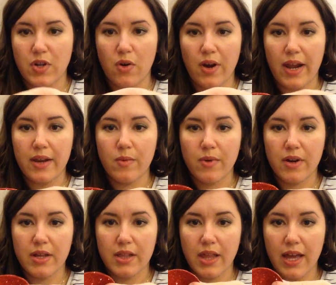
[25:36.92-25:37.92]
or anywhere
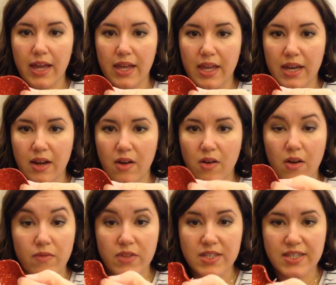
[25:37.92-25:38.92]
you like. And or
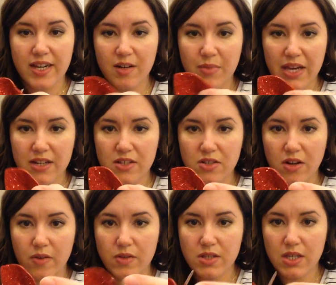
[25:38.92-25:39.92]
the stair banister,
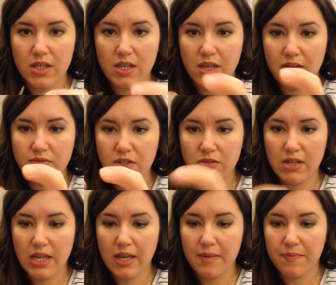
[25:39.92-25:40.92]
I was thinking of
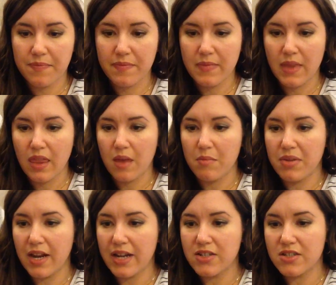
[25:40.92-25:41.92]
doing it, but
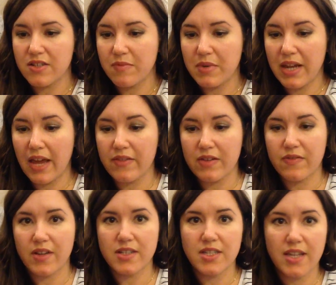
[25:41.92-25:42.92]
I just have been having
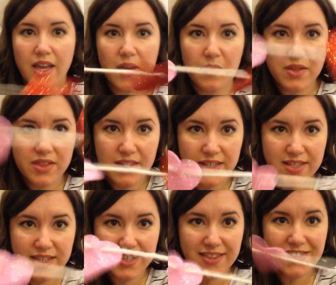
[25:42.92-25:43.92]
fun today with
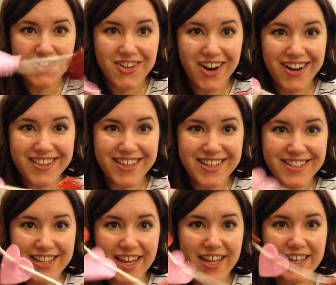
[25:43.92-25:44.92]
this little
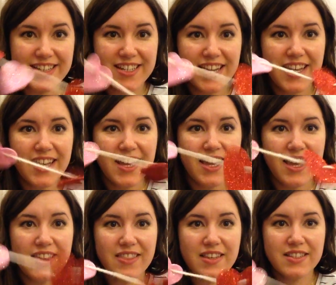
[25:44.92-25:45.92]
garland. And
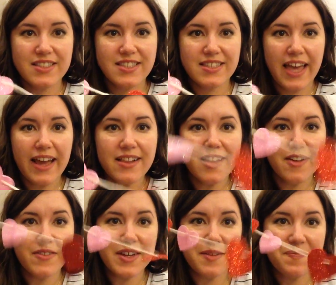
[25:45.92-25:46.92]
the scale
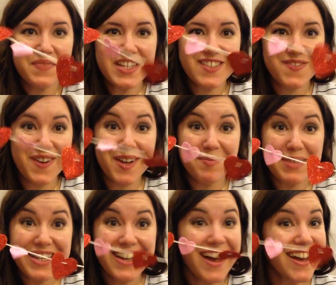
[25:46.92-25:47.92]
of it is fun
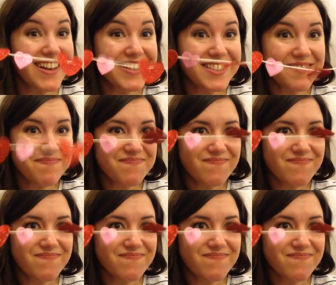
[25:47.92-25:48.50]
because